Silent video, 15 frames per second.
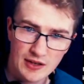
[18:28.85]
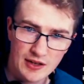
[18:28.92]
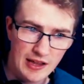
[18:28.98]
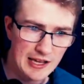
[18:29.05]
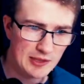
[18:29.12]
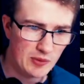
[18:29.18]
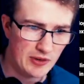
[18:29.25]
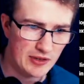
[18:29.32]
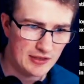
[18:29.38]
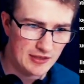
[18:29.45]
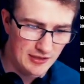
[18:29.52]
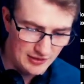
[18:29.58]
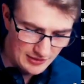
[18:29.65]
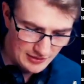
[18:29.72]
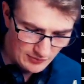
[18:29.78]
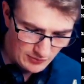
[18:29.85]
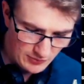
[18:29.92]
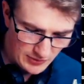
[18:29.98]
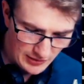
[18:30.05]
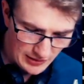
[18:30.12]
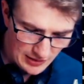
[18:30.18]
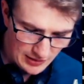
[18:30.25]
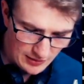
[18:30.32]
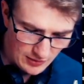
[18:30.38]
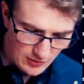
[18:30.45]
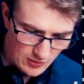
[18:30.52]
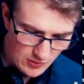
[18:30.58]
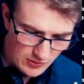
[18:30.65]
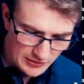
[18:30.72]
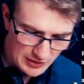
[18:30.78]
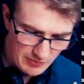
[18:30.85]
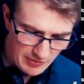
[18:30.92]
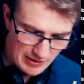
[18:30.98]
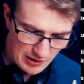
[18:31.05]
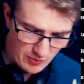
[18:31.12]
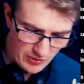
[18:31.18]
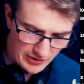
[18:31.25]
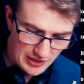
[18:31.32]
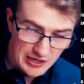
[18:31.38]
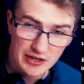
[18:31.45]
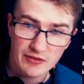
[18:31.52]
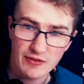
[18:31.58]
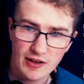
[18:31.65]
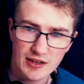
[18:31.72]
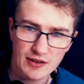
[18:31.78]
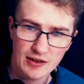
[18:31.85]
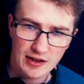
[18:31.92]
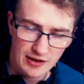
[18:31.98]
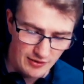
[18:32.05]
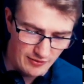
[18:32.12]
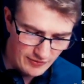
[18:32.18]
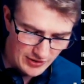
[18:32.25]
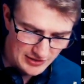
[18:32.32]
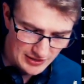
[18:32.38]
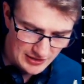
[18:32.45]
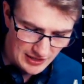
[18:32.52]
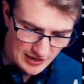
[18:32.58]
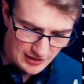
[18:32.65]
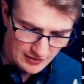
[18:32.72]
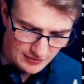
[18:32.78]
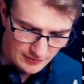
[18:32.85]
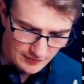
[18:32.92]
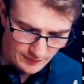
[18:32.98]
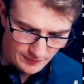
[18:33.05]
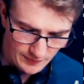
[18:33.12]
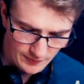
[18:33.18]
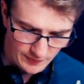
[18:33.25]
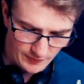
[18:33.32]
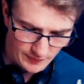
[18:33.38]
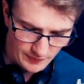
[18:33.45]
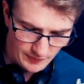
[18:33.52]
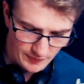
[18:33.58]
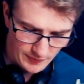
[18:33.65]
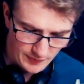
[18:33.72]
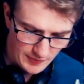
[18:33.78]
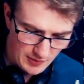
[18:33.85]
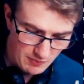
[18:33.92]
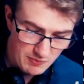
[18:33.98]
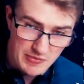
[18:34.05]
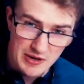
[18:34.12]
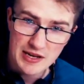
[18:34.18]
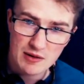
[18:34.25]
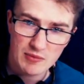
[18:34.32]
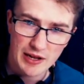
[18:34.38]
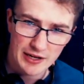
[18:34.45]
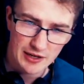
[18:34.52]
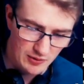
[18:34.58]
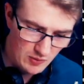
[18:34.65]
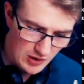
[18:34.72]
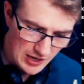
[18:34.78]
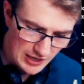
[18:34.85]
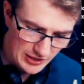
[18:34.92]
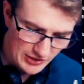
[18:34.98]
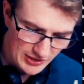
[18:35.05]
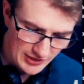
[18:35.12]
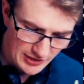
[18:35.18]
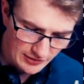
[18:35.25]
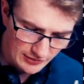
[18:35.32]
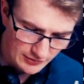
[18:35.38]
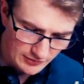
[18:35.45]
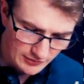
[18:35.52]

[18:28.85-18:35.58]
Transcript: That's what's really awesome about working in a versatile medium like gouache, is it'll...